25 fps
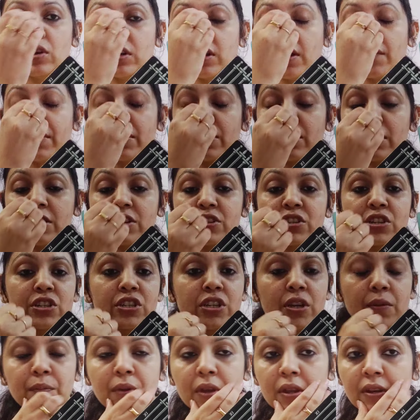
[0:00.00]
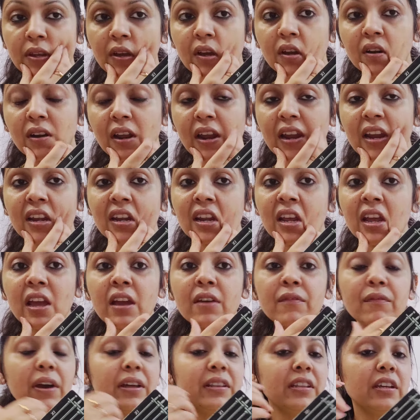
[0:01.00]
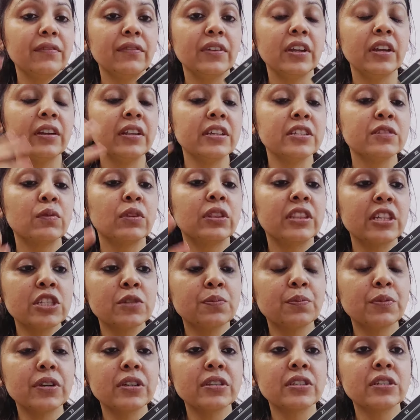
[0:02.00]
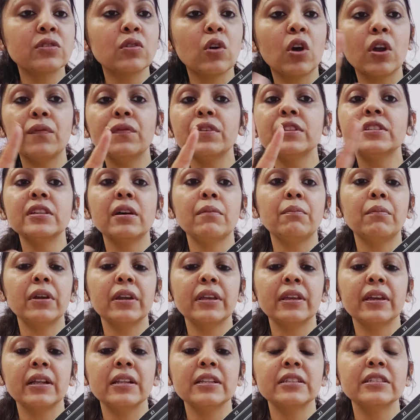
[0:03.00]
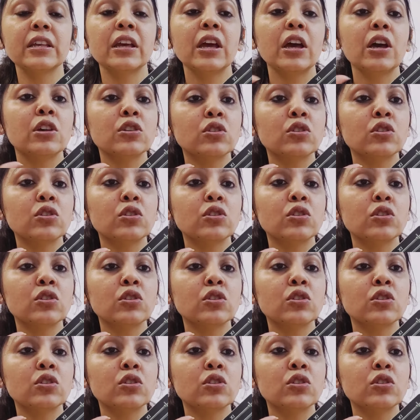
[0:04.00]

your love and relationship area, right? Whether it is with this person or with somebody else.